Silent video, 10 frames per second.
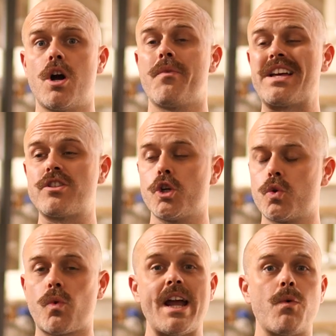So that's a
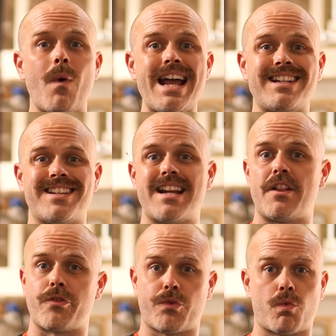great way to
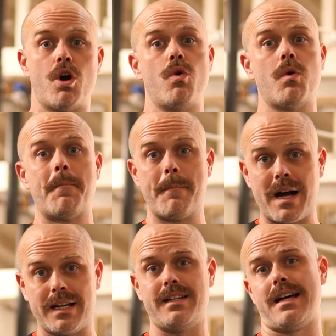not throw
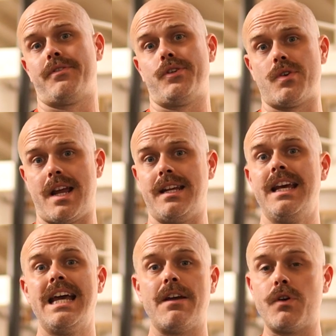money down the drain.
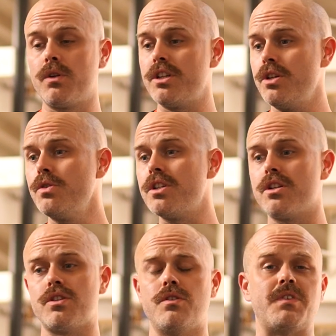If you're only
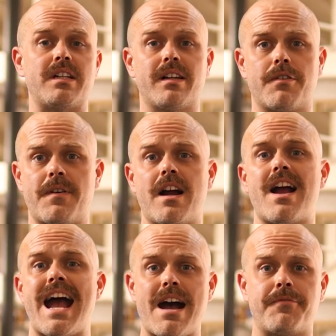using your UV
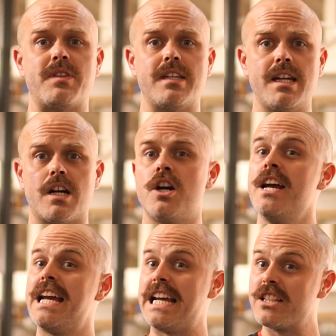clarifier half of the year,
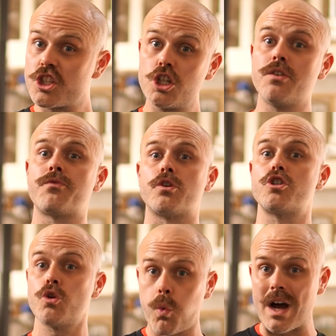it's good for
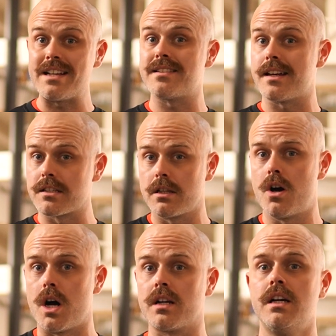twice as
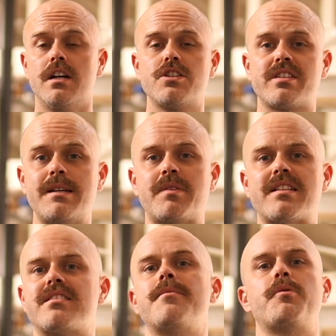long. Just keep
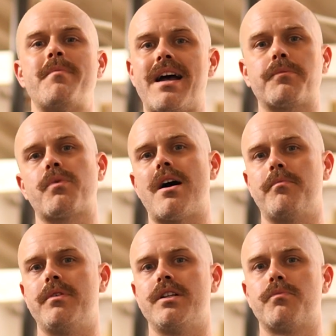that simple math
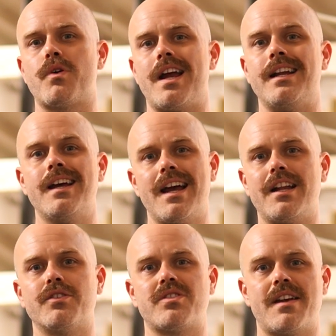problem in your brain
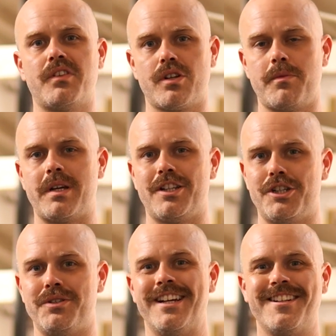and you'll save a little bit of
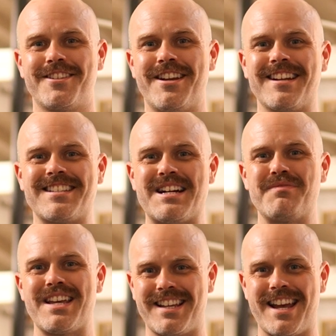loot. So next
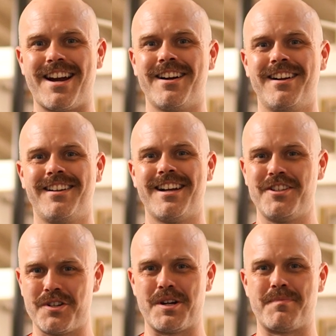time, take care and enjoy your